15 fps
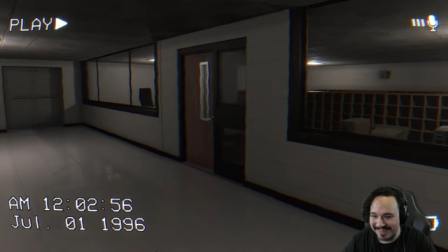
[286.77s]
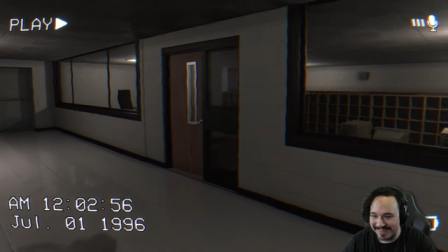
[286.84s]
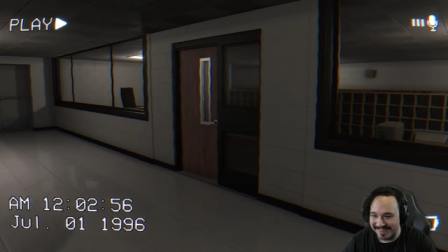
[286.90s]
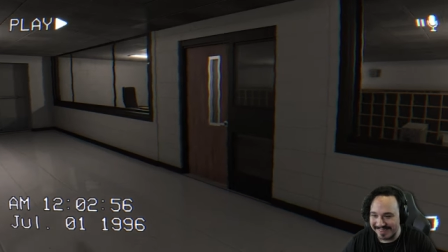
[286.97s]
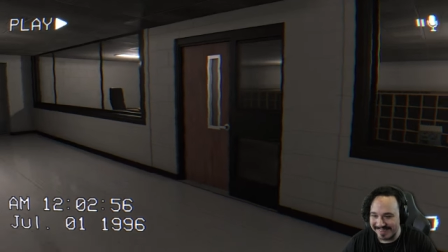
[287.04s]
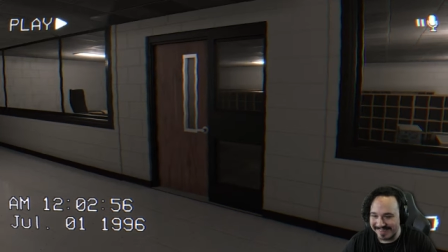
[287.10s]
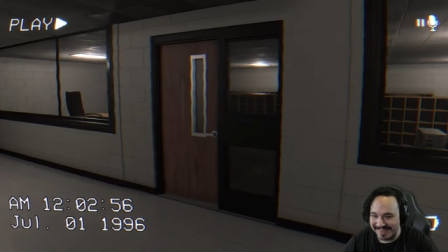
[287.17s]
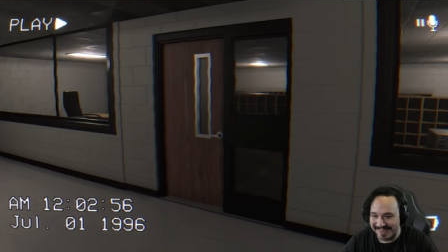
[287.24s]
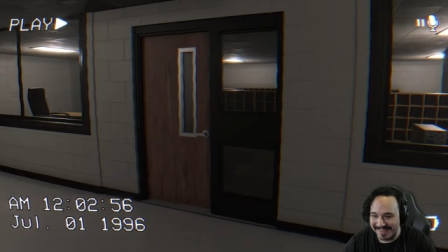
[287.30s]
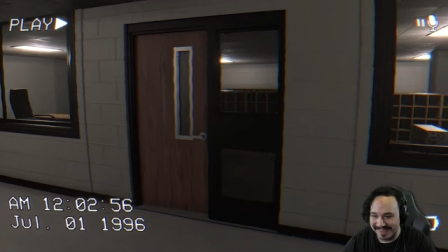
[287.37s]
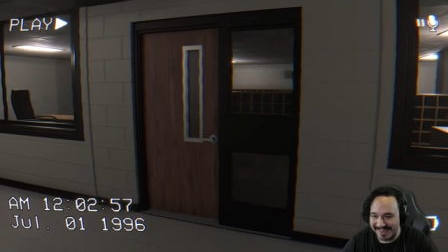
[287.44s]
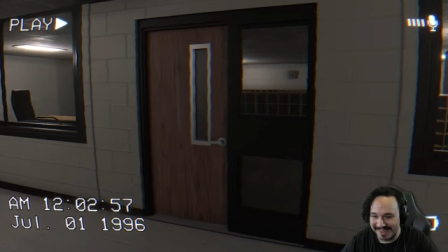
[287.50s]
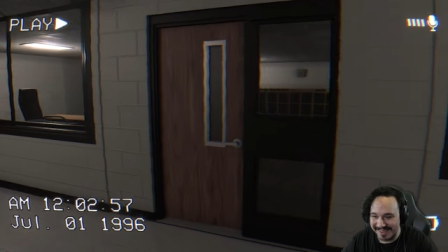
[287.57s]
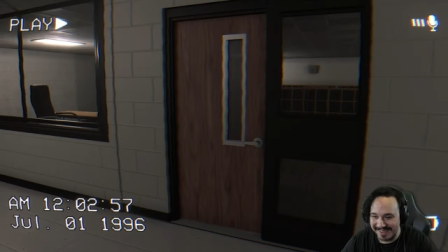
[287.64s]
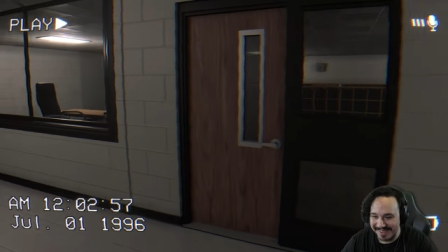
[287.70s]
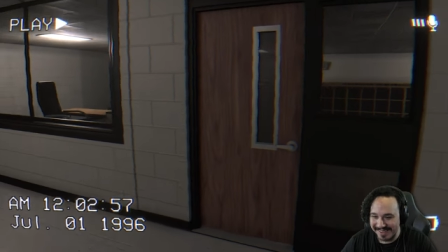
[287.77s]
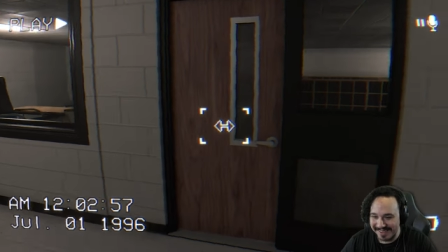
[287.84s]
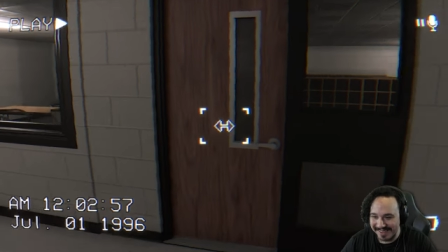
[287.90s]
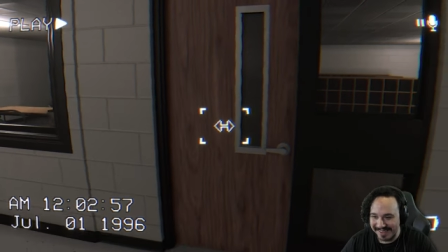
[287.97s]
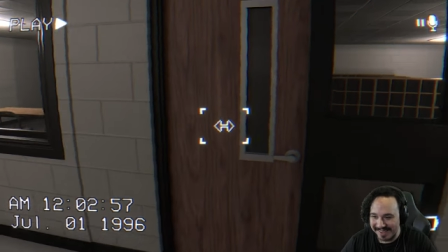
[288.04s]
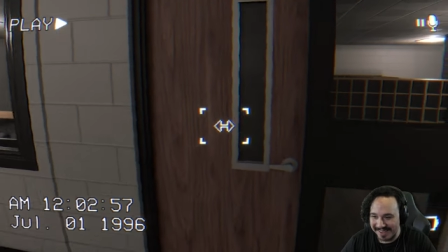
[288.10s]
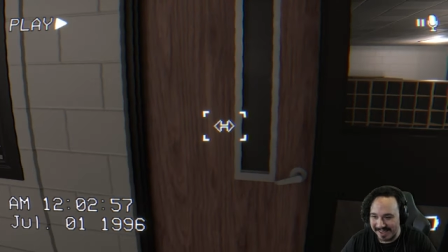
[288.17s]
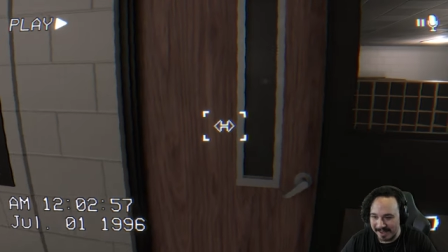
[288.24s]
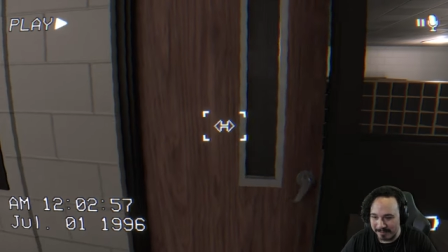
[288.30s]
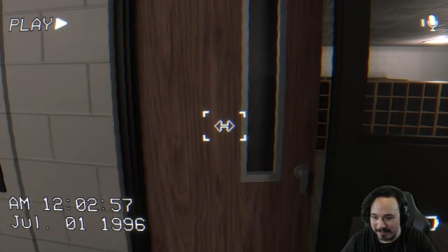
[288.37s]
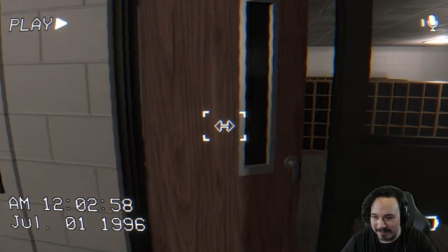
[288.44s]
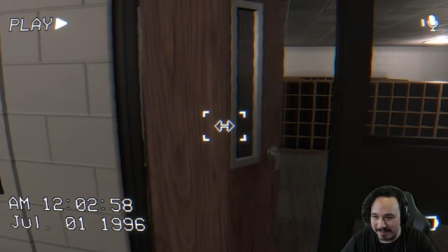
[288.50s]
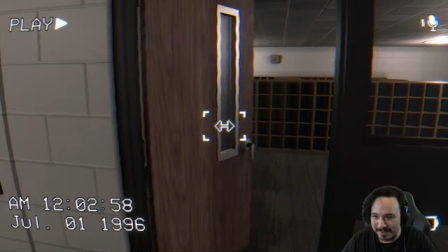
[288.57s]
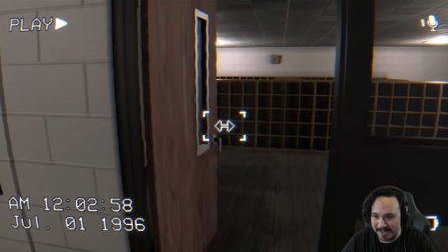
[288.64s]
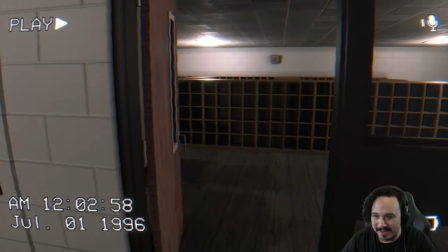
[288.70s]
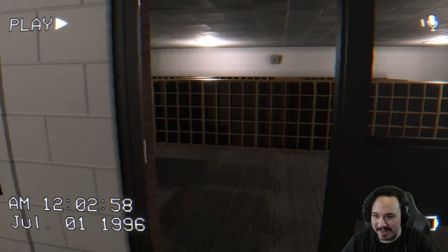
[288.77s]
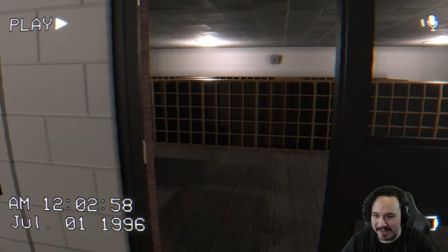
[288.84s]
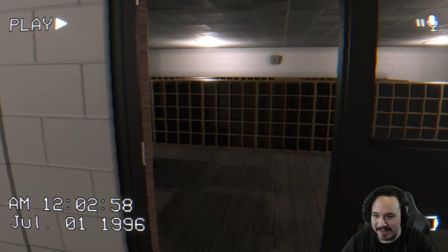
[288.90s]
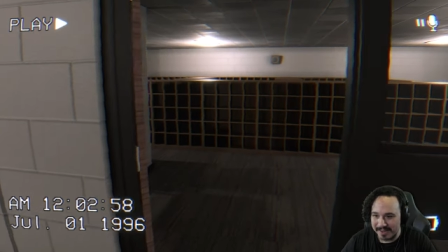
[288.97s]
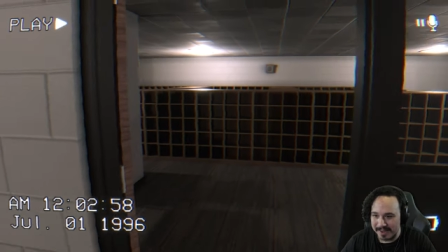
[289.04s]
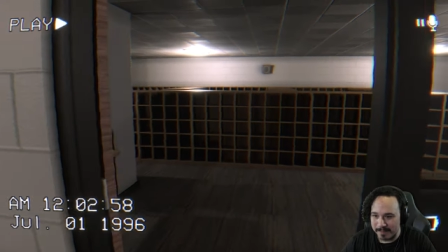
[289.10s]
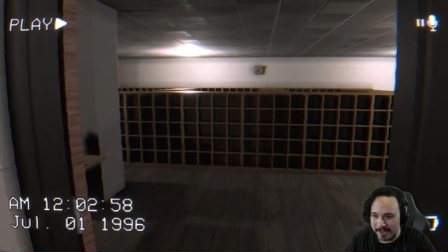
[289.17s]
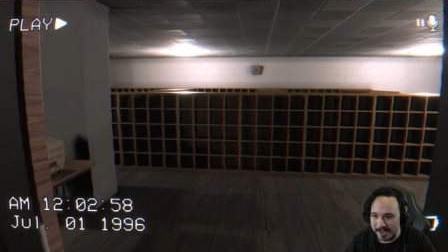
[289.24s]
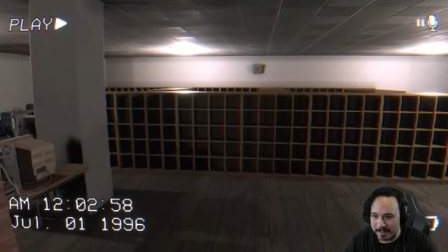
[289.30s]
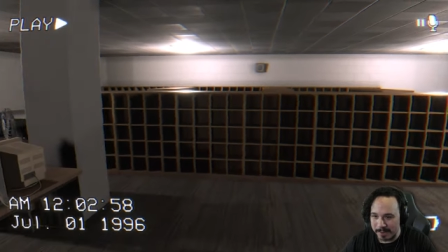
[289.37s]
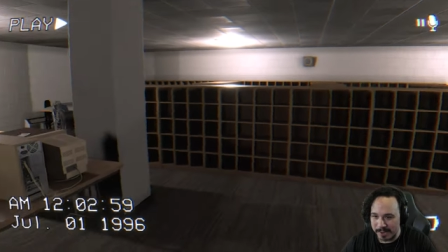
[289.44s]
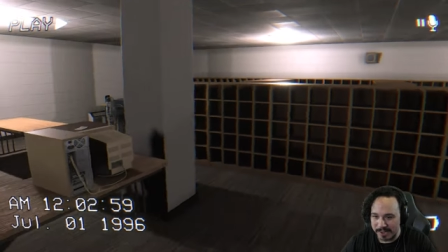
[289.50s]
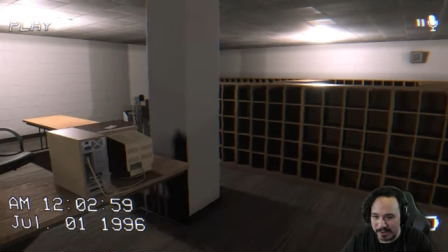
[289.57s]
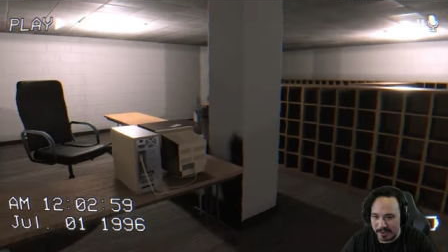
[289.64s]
This is silly. I'm coming up on an